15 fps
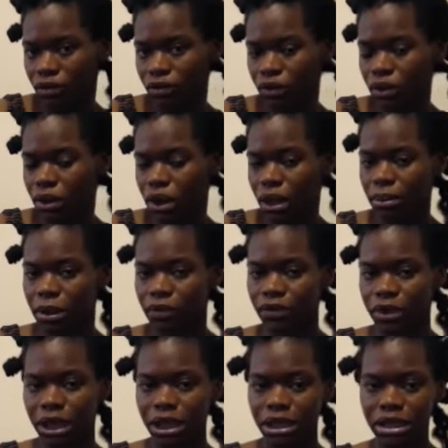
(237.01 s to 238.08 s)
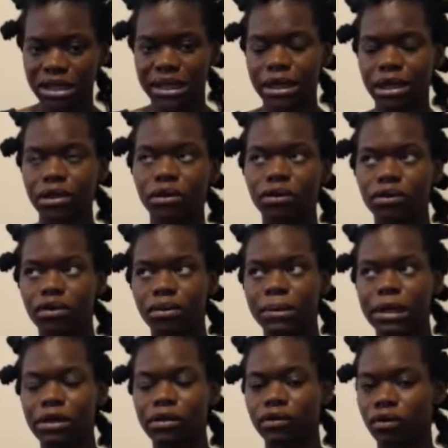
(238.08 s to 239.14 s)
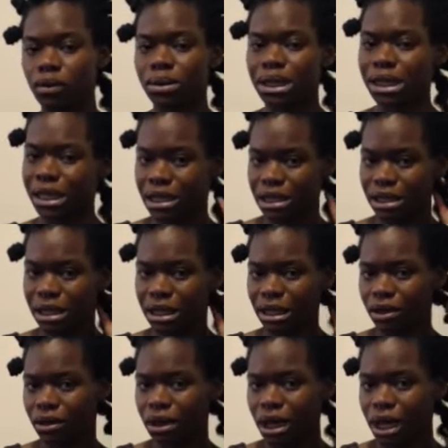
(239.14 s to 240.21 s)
for a couple of days now, for about four days now,